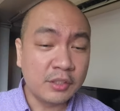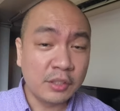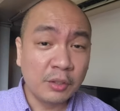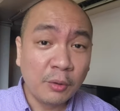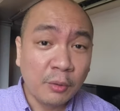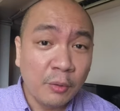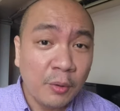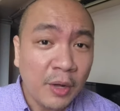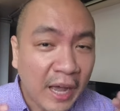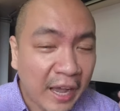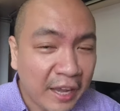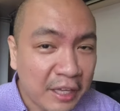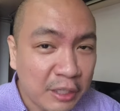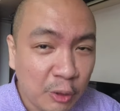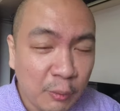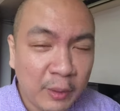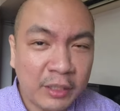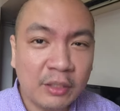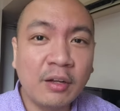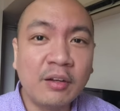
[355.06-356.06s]
So I
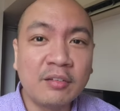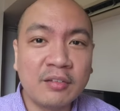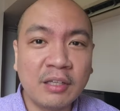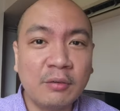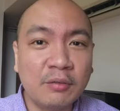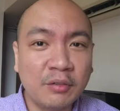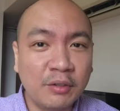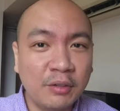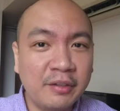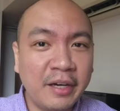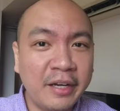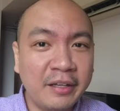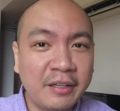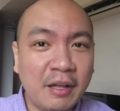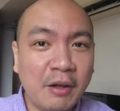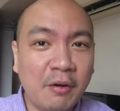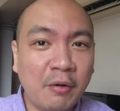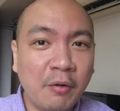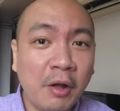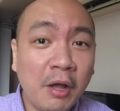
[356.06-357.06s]
know it all sounds good
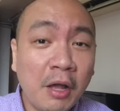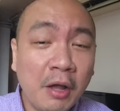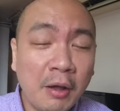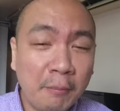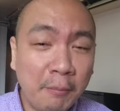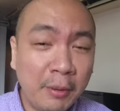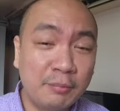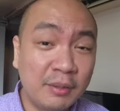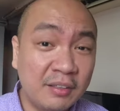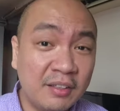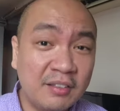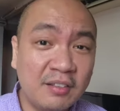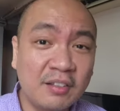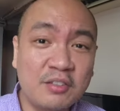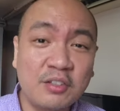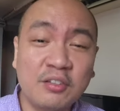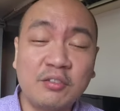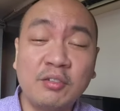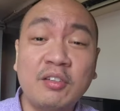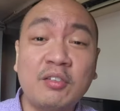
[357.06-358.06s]
right now, but this
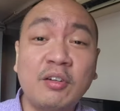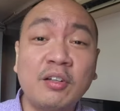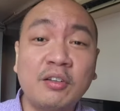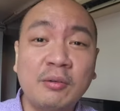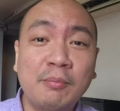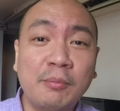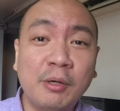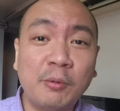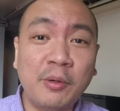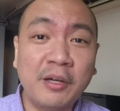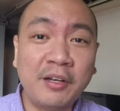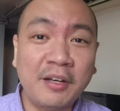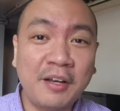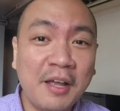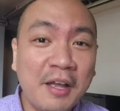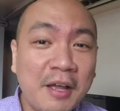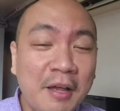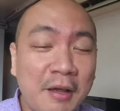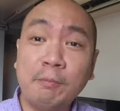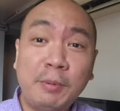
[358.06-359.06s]
is just result number
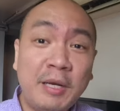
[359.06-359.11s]
one.